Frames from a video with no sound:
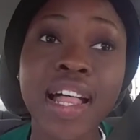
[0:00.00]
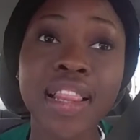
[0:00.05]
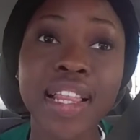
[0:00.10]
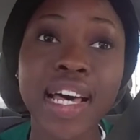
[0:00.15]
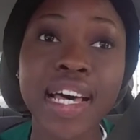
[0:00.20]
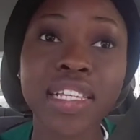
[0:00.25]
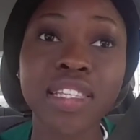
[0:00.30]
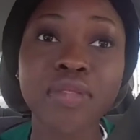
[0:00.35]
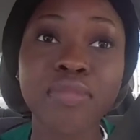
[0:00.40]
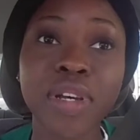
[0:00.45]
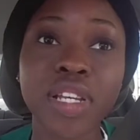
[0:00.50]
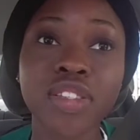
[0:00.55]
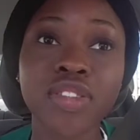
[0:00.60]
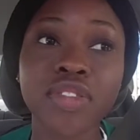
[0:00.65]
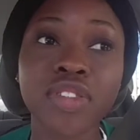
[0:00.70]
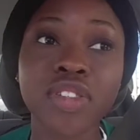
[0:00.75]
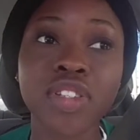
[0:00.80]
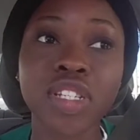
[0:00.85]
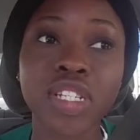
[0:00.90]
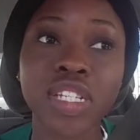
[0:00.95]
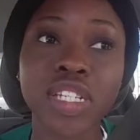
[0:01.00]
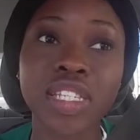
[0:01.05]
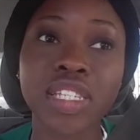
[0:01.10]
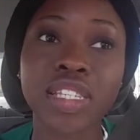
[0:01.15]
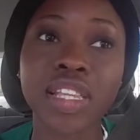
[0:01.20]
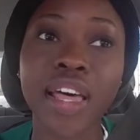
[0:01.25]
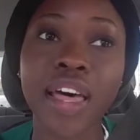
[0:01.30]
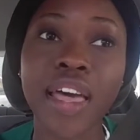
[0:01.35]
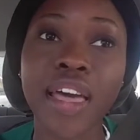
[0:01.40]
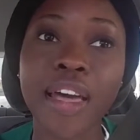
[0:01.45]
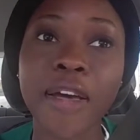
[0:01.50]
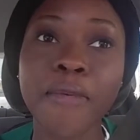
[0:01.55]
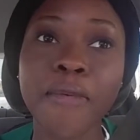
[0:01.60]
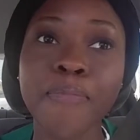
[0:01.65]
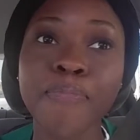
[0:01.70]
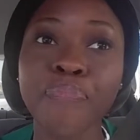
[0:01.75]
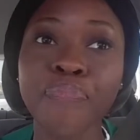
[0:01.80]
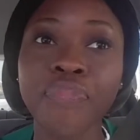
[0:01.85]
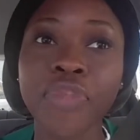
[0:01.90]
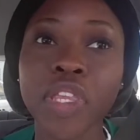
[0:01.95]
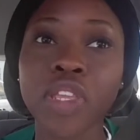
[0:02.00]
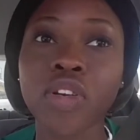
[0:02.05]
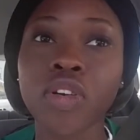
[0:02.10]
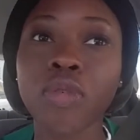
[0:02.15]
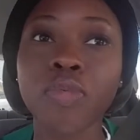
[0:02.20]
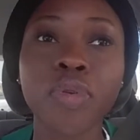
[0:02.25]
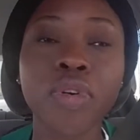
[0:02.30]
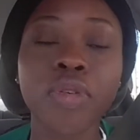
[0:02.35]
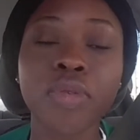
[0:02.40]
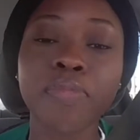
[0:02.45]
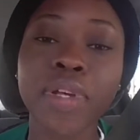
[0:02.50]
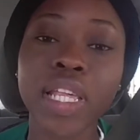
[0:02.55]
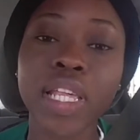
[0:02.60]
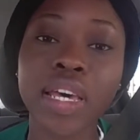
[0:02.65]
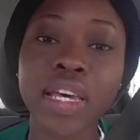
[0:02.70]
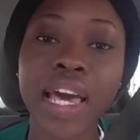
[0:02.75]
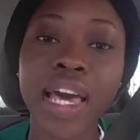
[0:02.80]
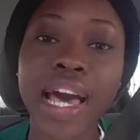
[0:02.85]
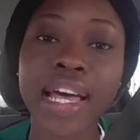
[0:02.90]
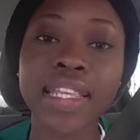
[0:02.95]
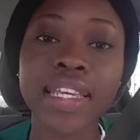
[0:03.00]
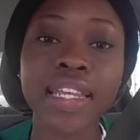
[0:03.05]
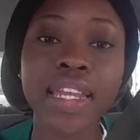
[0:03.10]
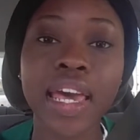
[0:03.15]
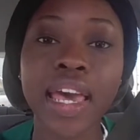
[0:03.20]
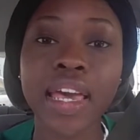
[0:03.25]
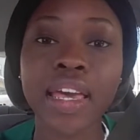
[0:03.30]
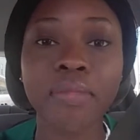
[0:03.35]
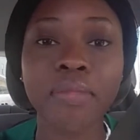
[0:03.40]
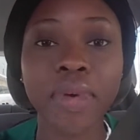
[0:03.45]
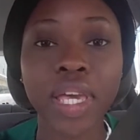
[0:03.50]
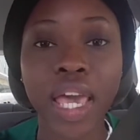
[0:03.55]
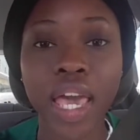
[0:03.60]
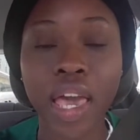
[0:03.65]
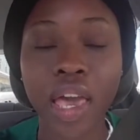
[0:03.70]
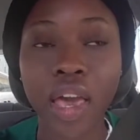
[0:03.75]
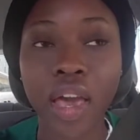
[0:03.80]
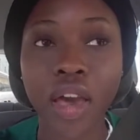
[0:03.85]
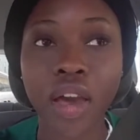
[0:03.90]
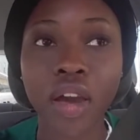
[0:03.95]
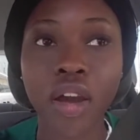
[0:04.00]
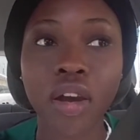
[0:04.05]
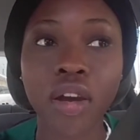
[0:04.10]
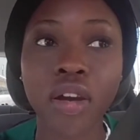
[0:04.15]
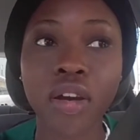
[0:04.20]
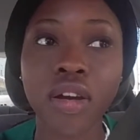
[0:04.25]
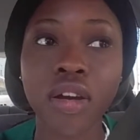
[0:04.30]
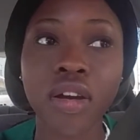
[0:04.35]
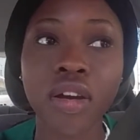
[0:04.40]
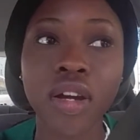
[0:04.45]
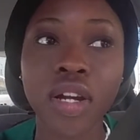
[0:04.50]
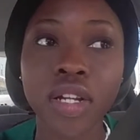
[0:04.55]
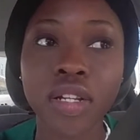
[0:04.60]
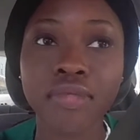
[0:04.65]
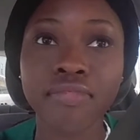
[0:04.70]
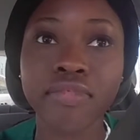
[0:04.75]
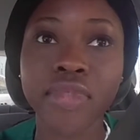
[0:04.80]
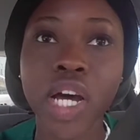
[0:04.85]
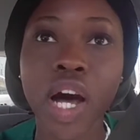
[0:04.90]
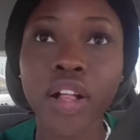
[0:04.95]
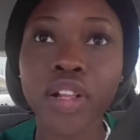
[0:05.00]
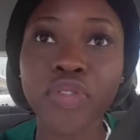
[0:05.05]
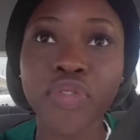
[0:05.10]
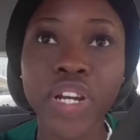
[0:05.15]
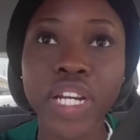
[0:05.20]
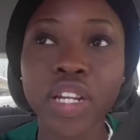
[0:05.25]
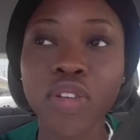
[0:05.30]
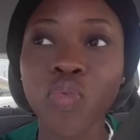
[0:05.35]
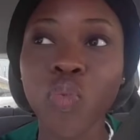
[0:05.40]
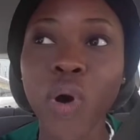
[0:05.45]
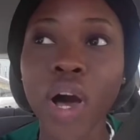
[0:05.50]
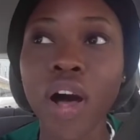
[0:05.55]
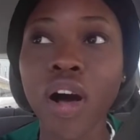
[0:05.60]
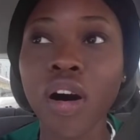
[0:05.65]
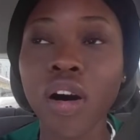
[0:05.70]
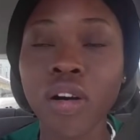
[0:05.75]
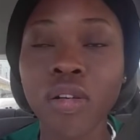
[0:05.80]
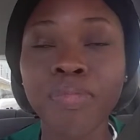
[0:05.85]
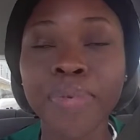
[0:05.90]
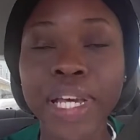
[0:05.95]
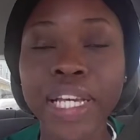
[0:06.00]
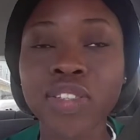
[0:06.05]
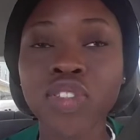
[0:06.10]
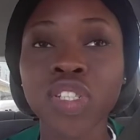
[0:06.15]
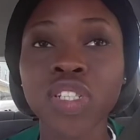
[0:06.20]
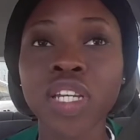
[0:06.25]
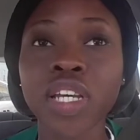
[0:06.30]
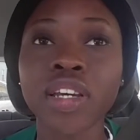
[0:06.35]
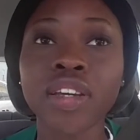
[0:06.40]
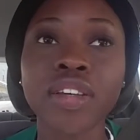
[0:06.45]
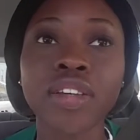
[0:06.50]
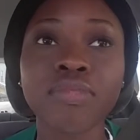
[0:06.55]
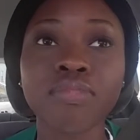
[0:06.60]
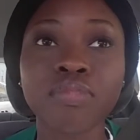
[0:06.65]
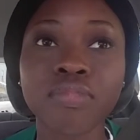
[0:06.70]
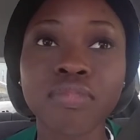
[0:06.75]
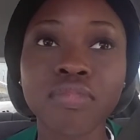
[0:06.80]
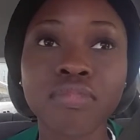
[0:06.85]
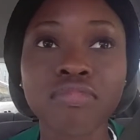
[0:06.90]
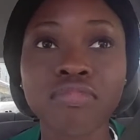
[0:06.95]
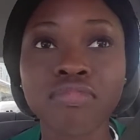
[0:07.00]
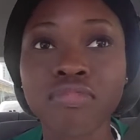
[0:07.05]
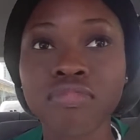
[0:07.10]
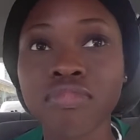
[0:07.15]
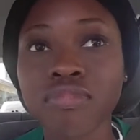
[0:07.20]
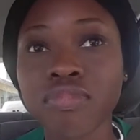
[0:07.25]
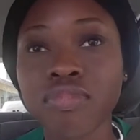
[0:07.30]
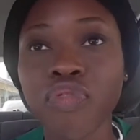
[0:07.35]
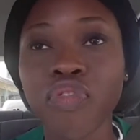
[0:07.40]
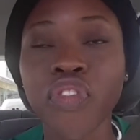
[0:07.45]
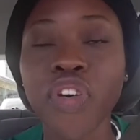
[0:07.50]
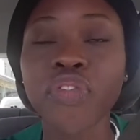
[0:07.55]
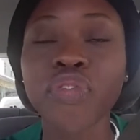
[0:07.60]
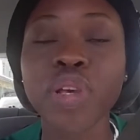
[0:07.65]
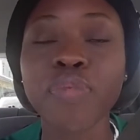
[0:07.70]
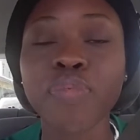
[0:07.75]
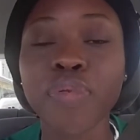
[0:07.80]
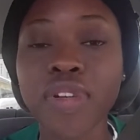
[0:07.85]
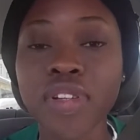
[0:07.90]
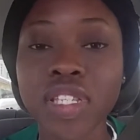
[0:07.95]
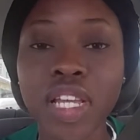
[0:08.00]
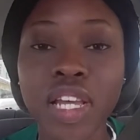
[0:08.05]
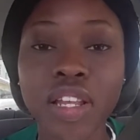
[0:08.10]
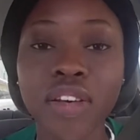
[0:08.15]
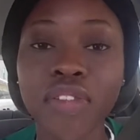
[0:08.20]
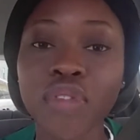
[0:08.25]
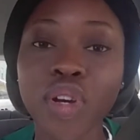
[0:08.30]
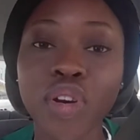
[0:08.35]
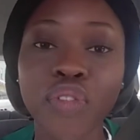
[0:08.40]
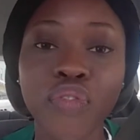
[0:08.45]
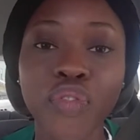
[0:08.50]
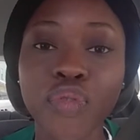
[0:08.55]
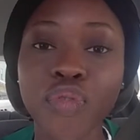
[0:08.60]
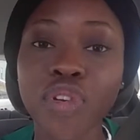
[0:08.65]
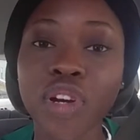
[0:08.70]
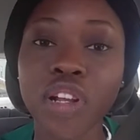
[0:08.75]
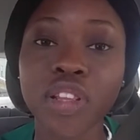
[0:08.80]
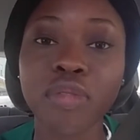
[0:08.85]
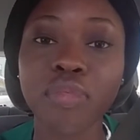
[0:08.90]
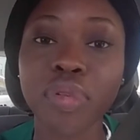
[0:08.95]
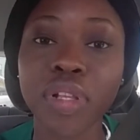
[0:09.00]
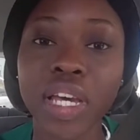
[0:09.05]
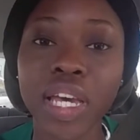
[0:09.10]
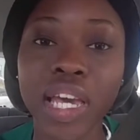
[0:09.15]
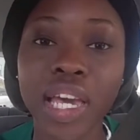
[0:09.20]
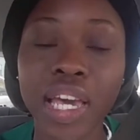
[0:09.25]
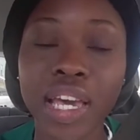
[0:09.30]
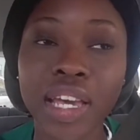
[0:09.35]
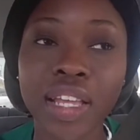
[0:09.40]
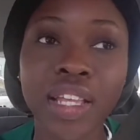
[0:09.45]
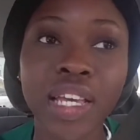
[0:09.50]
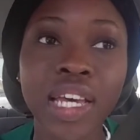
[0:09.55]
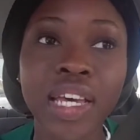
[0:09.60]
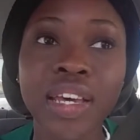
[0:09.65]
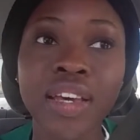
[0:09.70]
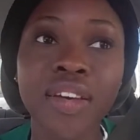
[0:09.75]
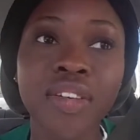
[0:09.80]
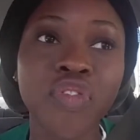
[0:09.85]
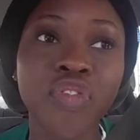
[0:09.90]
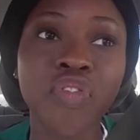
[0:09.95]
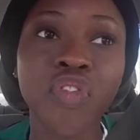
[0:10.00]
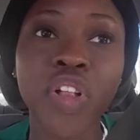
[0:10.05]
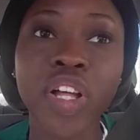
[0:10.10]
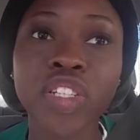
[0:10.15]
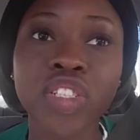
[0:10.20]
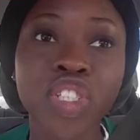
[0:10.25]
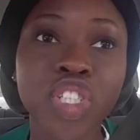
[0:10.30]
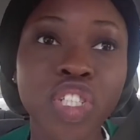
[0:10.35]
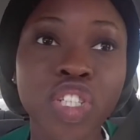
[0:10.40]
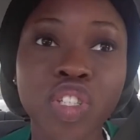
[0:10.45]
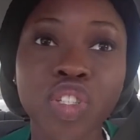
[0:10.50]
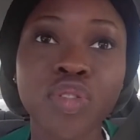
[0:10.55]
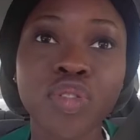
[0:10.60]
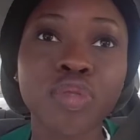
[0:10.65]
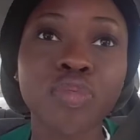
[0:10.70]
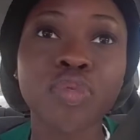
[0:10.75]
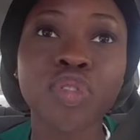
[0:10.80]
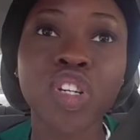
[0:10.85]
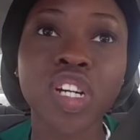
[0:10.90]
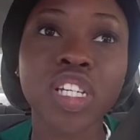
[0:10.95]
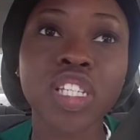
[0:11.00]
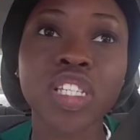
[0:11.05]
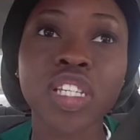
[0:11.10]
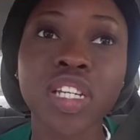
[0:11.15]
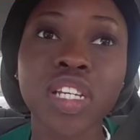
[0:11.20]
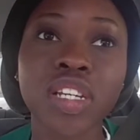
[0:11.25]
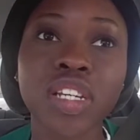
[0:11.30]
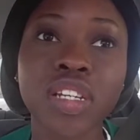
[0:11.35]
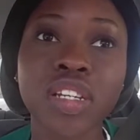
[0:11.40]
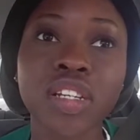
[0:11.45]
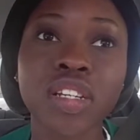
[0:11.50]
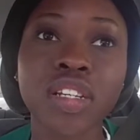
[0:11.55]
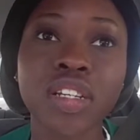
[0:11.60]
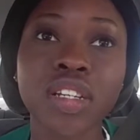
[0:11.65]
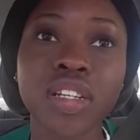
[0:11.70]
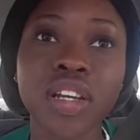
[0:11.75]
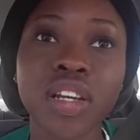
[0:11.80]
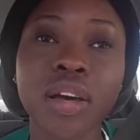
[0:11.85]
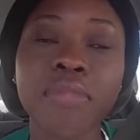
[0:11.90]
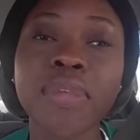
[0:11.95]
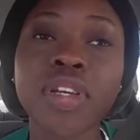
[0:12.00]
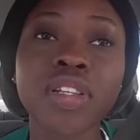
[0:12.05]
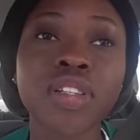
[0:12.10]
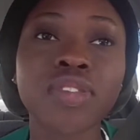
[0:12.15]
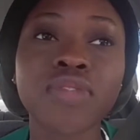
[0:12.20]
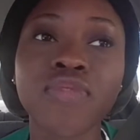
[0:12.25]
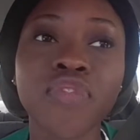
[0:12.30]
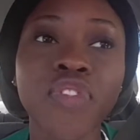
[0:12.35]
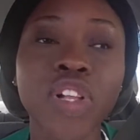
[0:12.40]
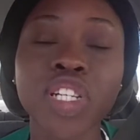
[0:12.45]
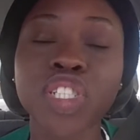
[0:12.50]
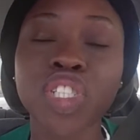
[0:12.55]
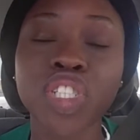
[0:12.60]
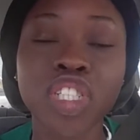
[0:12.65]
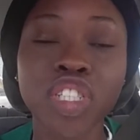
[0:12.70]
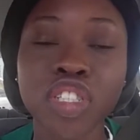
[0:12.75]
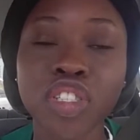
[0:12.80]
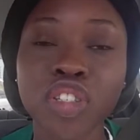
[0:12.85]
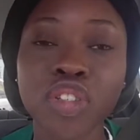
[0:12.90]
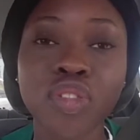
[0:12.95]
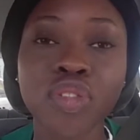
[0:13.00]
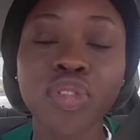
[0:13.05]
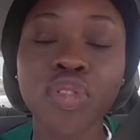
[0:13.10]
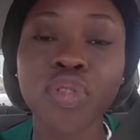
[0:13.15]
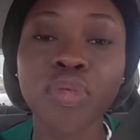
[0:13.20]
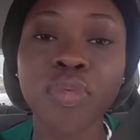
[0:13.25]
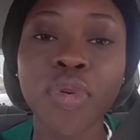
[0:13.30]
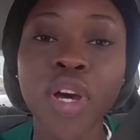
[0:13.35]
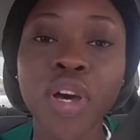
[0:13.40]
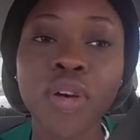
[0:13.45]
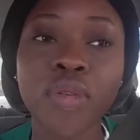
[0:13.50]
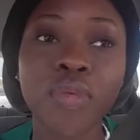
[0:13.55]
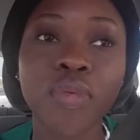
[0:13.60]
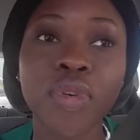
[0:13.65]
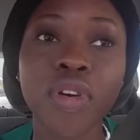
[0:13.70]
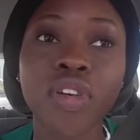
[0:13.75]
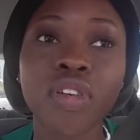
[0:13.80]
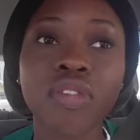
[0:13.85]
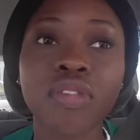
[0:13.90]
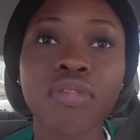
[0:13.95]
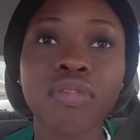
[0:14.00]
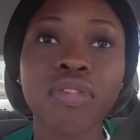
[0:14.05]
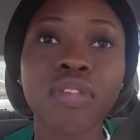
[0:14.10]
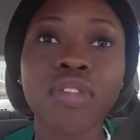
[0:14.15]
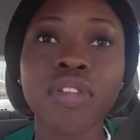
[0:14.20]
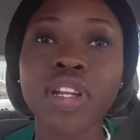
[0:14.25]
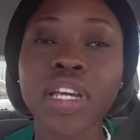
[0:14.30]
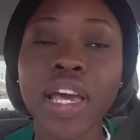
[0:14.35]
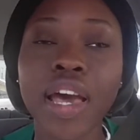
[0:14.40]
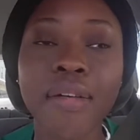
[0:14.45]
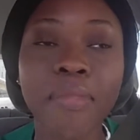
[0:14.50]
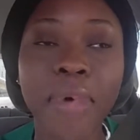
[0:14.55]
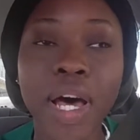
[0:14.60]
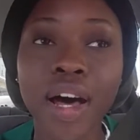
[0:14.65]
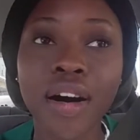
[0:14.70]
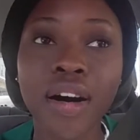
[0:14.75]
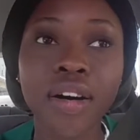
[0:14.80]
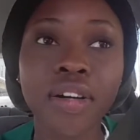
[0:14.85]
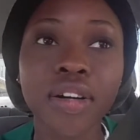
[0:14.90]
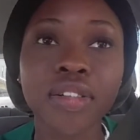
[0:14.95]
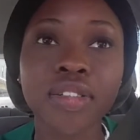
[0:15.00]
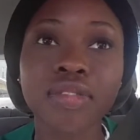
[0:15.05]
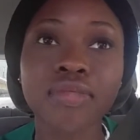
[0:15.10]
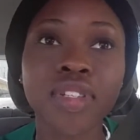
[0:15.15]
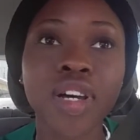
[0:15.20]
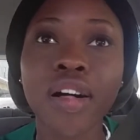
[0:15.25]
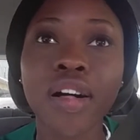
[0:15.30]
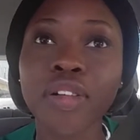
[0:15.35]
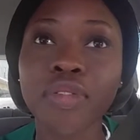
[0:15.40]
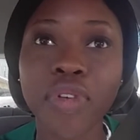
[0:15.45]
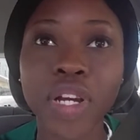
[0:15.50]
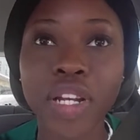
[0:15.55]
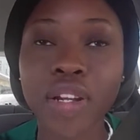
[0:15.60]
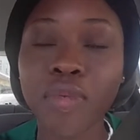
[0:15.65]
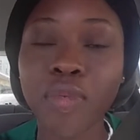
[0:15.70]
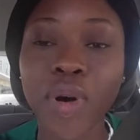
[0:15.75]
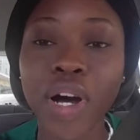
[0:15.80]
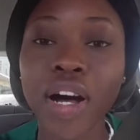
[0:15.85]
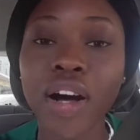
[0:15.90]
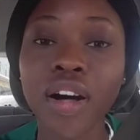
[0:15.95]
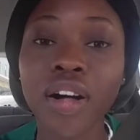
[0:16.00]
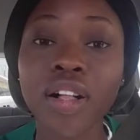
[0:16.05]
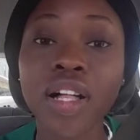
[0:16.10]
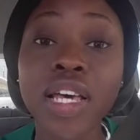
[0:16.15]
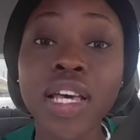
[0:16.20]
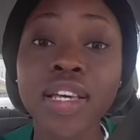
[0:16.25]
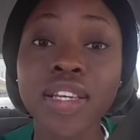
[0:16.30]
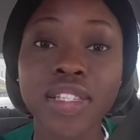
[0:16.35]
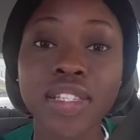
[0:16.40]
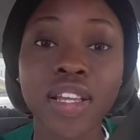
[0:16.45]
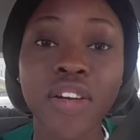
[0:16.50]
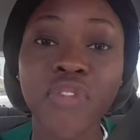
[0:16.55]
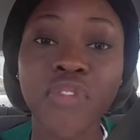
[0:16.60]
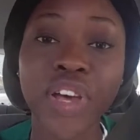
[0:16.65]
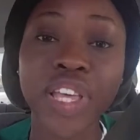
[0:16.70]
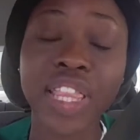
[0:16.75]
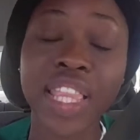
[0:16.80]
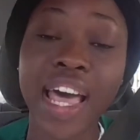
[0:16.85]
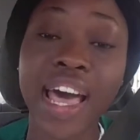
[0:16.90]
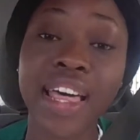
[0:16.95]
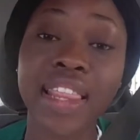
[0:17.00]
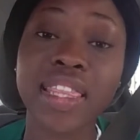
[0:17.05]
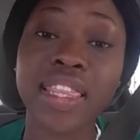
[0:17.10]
Last semester is just like your report would be like, I did AM care, tolerated well, patient ate 50% of their food on the plate, flush G-tube flush G-tube with 30 ml, tolerated well, stuff like that.